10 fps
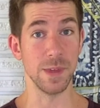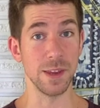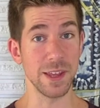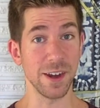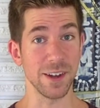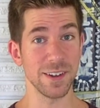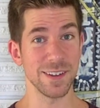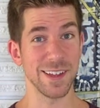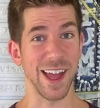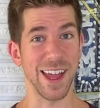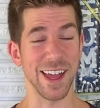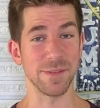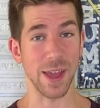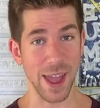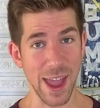In here, I have
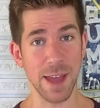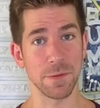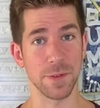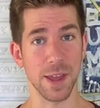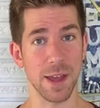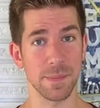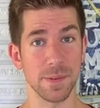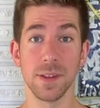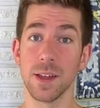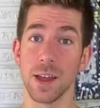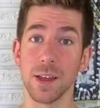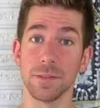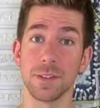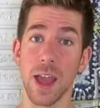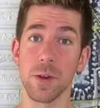a half of a cup of
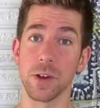sour